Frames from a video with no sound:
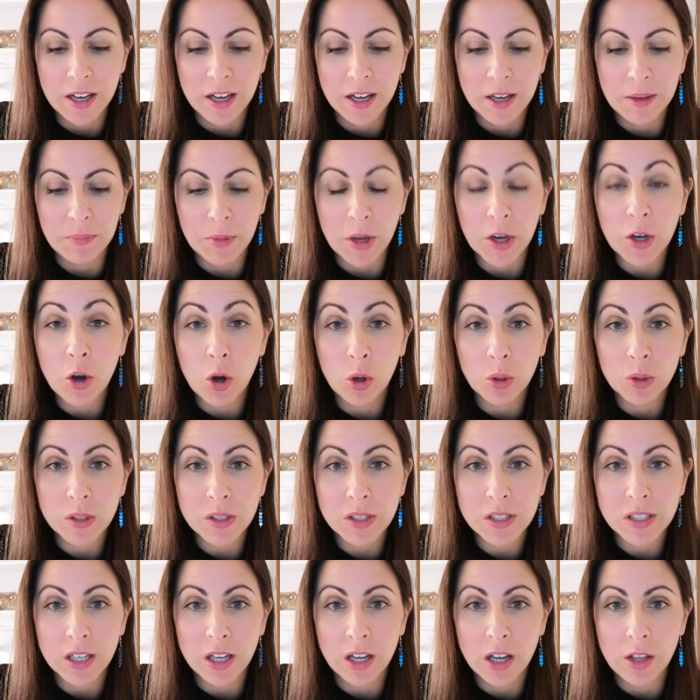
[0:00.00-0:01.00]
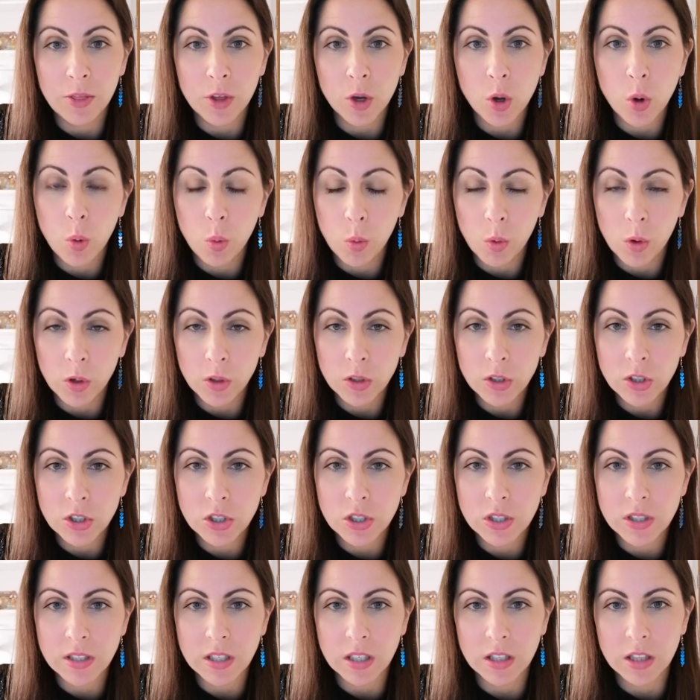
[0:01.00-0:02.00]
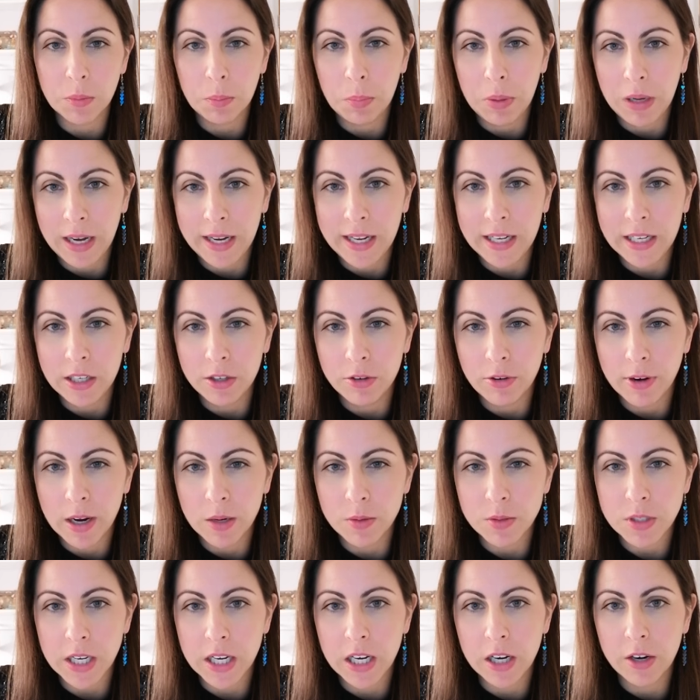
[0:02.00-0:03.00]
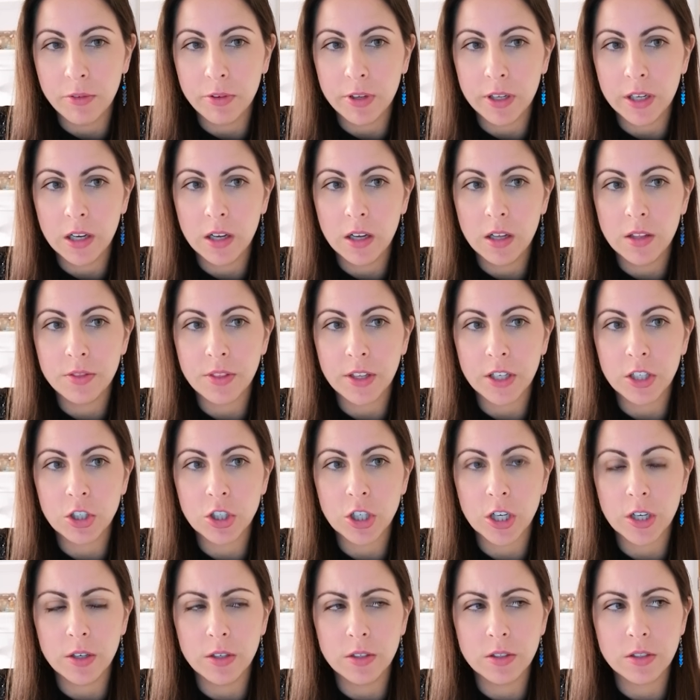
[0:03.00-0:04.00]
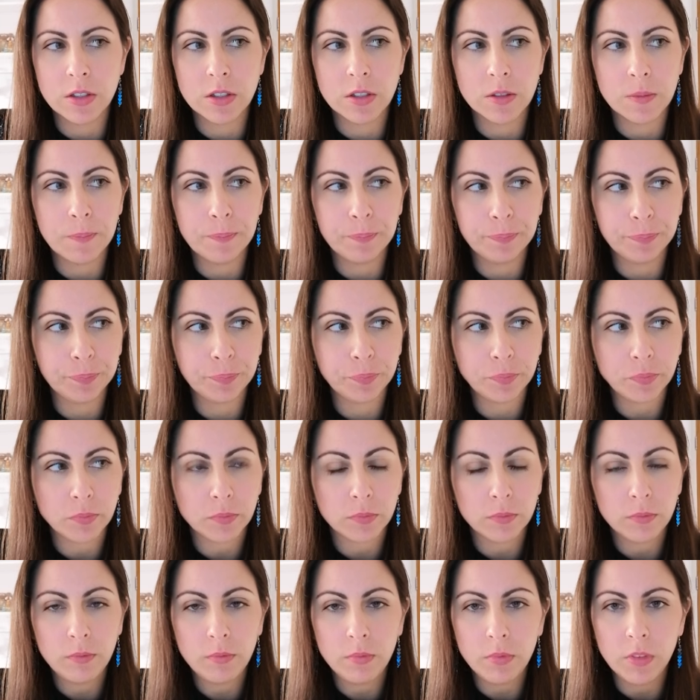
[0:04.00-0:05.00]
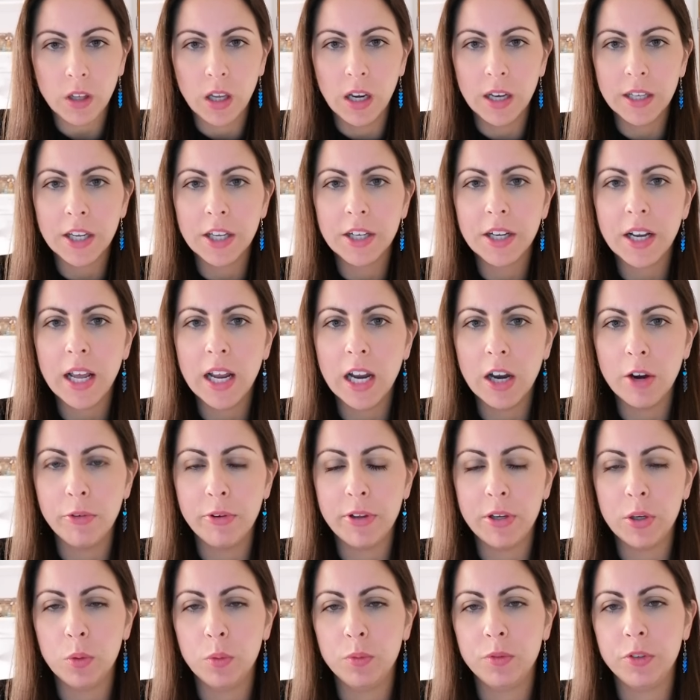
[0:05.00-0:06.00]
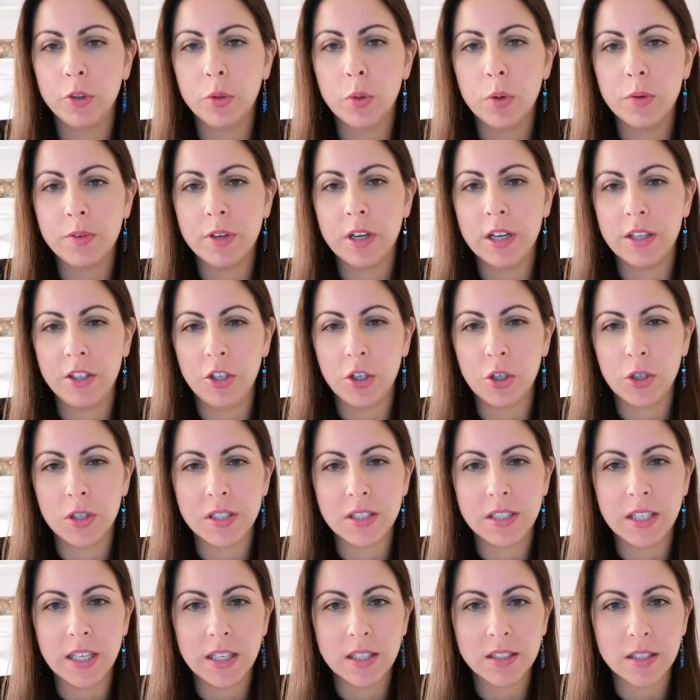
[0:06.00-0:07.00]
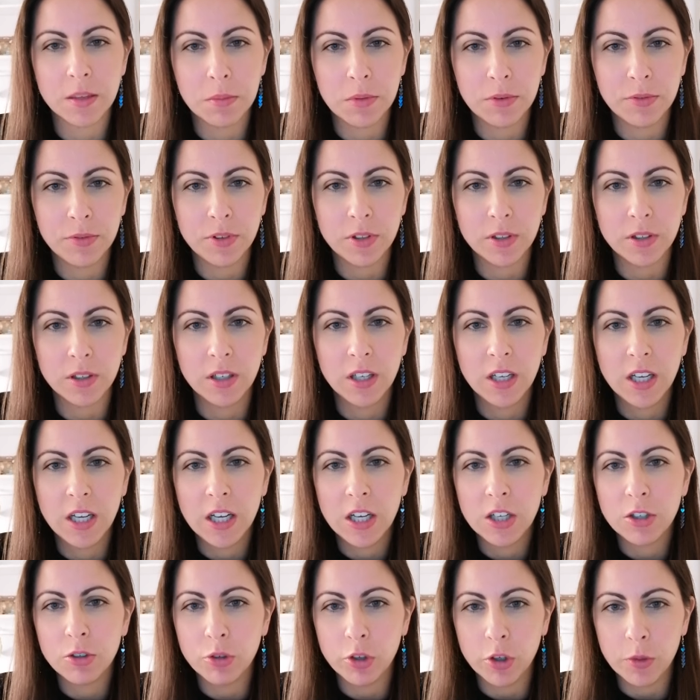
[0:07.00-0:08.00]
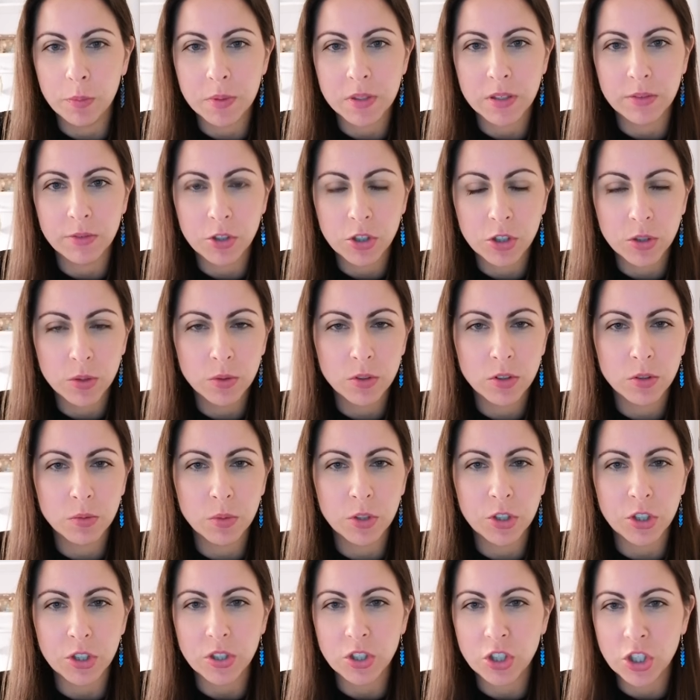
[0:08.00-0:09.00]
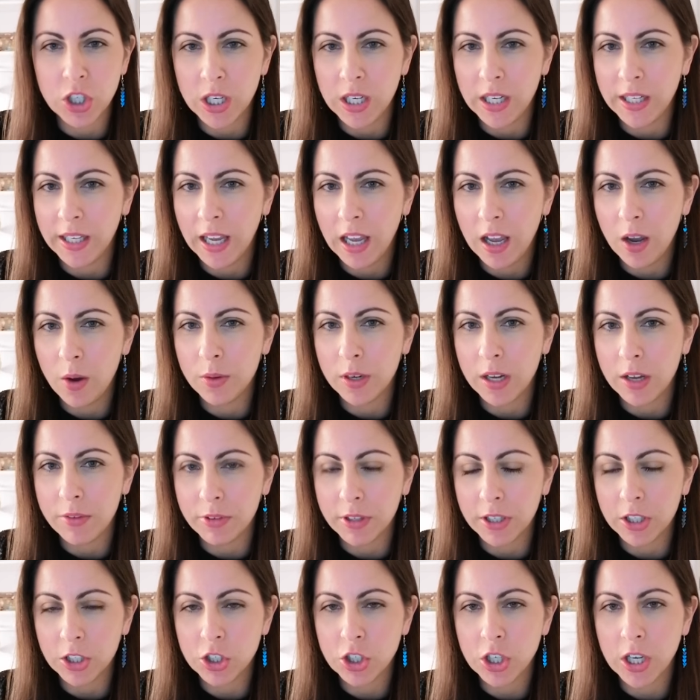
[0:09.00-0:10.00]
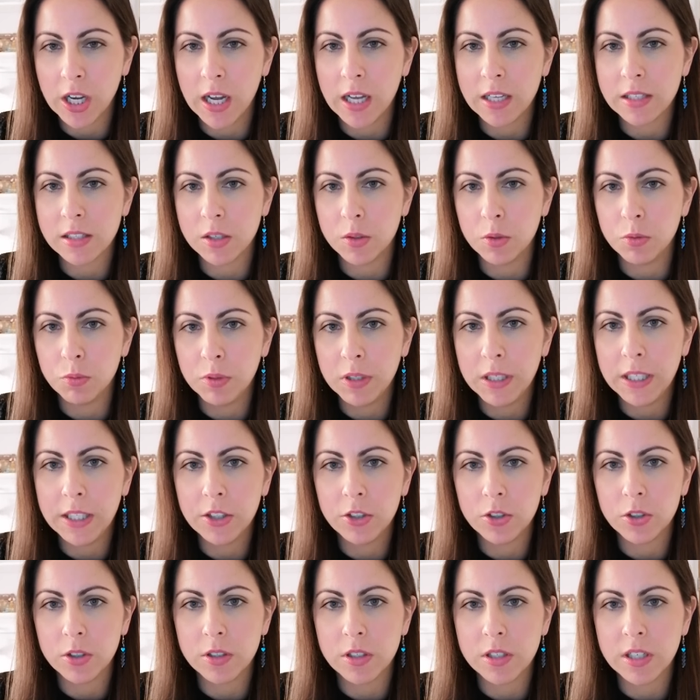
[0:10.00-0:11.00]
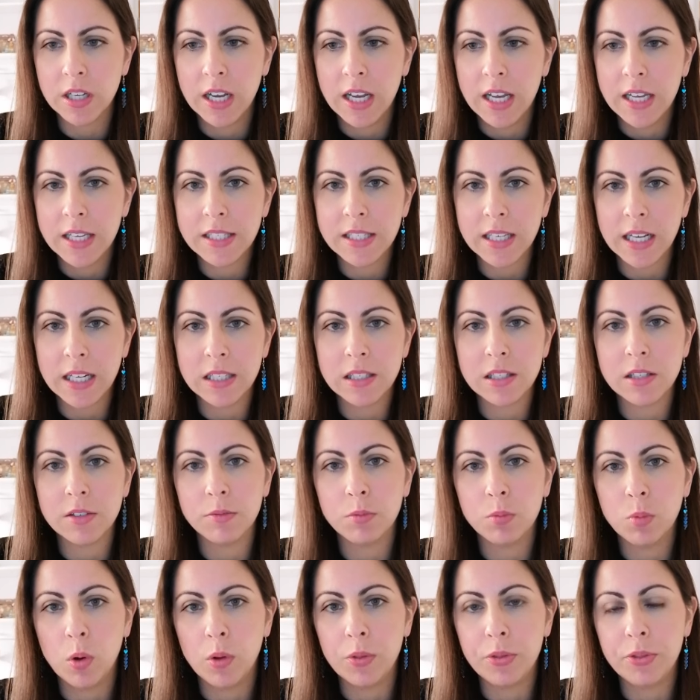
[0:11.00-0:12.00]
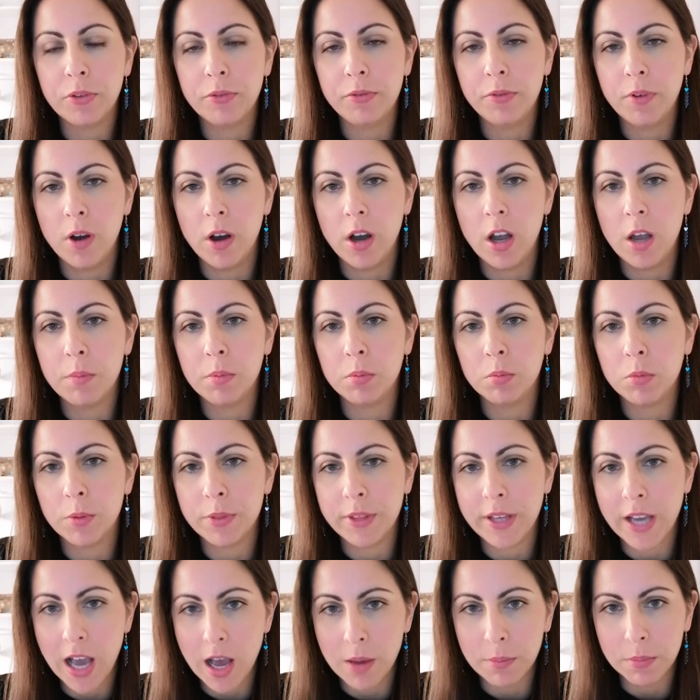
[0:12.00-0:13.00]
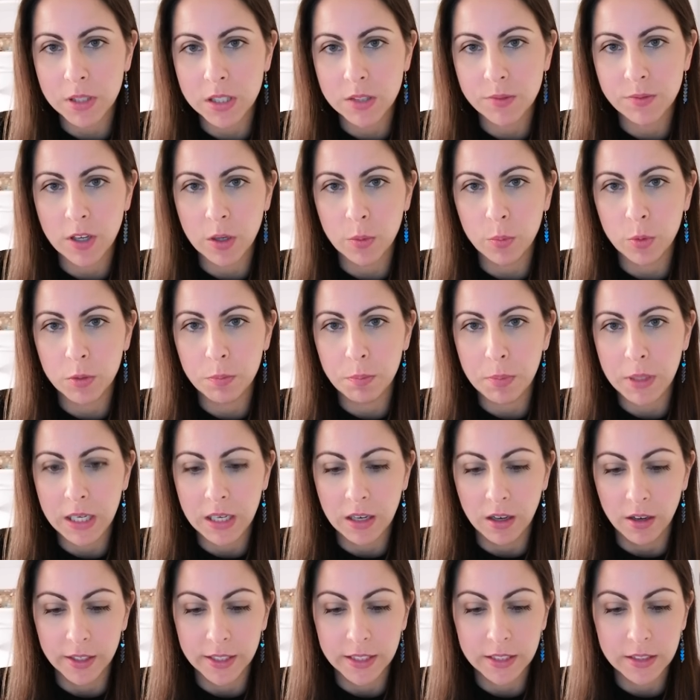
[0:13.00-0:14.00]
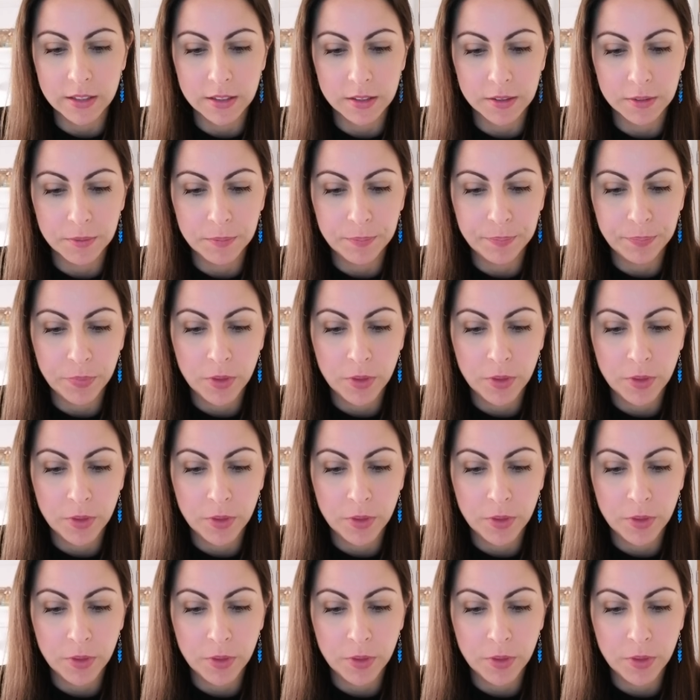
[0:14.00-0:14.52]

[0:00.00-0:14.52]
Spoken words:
A concert, the quad, so the playground area, they showed like an aerial view of it, and you could see some of the groups of children were just chilling out and having a chat. So a really good sense of what the vibe and what the atmosphere would be like.